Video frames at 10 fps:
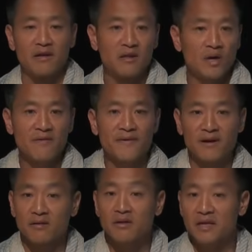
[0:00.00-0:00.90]
And the
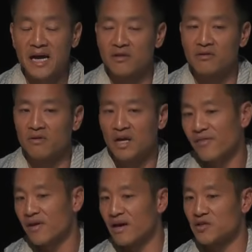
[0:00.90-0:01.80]
wayfinder literally had to do
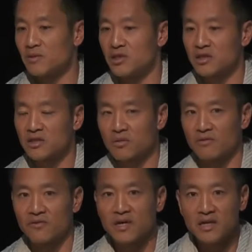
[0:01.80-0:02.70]
nothing else but just sort
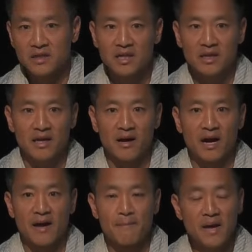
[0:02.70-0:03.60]
of sit there
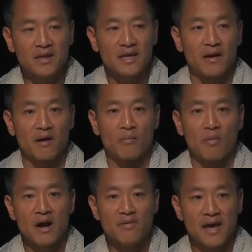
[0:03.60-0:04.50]
and meditate on
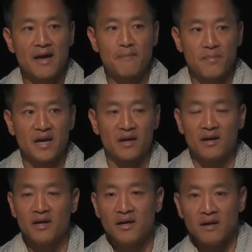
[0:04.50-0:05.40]
where they had been
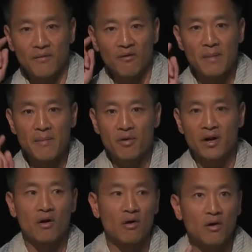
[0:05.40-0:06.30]

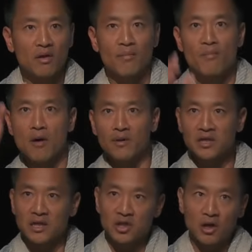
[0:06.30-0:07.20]
remembering all the moments
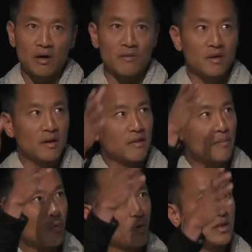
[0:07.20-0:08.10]
and char- the, the
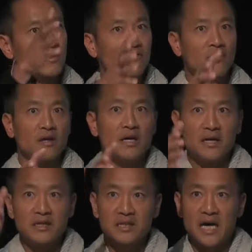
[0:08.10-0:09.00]
points of the
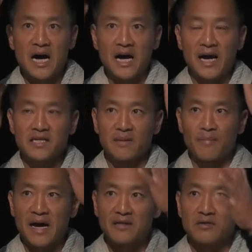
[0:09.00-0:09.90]
sky as it
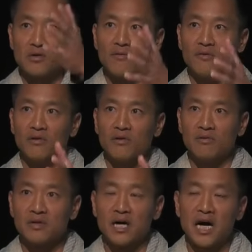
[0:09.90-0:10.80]
passes over you through
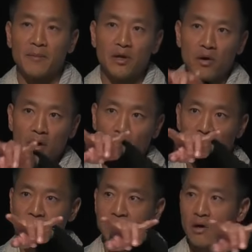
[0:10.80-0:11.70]
time, and knowing where
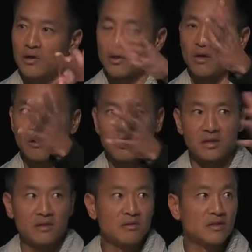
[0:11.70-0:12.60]
the stars are across a
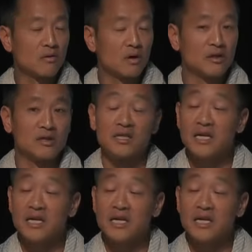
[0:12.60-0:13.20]
series of quadrants,